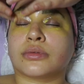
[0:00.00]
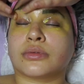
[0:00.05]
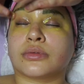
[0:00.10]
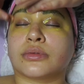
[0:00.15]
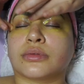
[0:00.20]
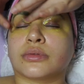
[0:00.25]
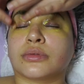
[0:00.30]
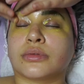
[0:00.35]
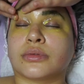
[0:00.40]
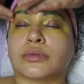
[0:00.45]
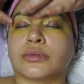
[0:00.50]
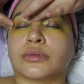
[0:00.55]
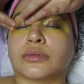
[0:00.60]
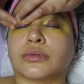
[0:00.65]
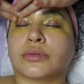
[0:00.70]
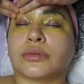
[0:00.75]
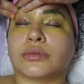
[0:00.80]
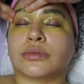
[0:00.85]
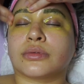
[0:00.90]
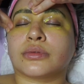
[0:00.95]

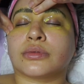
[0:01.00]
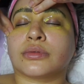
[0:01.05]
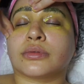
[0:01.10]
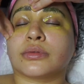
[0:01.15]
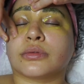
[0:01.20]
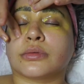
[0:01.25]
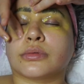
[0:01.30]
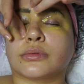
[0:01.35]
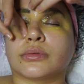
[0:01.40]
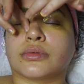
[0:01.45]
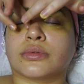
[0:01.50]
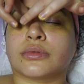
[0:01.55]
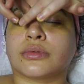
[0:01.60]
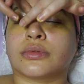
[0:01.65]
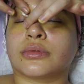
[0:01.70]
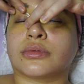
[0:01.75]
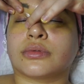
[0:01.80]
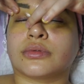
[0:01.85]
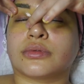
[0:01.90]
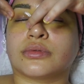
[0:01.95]

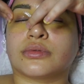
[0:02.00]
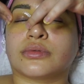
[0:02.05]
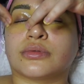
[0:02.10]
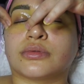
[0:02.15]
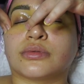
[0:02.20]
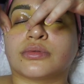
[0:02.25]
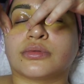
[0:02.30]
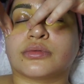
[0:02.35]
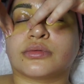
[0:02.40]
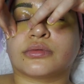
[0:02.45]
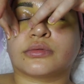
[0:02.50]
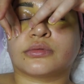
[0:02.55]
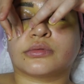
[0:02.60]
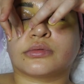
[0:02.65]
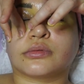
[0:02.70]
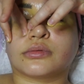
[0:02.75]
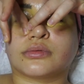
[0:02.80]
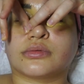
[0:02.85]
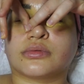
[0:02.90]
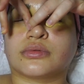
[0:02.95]

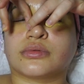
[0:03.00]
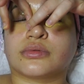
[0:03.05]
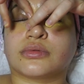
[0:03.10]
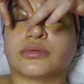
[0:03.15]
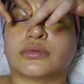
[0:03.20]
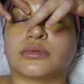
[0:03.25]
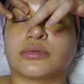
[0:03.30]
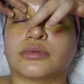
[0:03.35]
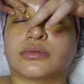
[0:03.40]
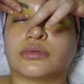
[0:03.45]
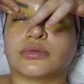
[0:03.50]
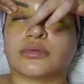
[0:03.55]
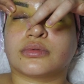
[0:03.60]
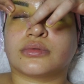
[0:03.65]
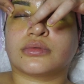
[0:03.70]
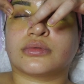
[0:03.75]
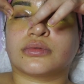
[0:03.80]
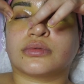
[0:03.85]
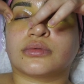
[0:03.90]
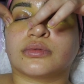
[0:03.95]

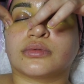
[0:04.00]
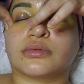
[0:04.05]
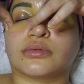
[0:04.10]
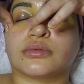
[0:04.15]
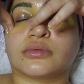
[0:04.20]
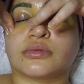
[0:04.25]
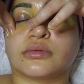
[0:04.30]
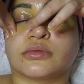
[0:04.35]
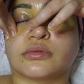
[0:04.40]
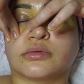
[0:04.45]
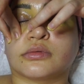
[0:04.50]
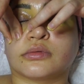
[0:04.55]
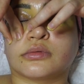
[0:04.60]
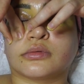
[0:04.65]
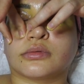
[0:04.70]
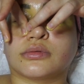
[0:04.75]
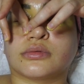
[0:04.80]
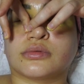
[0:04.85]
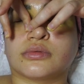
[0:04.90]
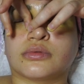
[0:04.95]

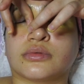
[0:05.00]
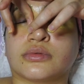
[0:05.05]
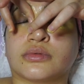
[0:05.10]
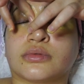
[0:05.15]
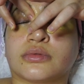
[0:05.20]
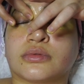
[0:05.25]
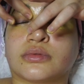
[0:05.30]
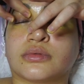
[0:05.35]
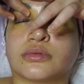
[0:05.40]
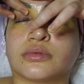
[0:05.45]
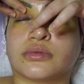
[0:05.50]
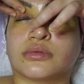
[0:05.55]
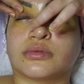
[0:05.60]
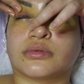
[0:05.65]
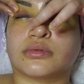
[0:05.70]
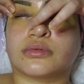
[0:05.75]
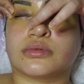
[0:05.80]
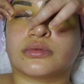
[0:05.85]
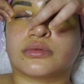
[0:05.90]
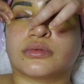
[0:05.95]

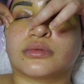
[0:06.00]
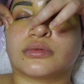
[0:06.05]
(no one is talking)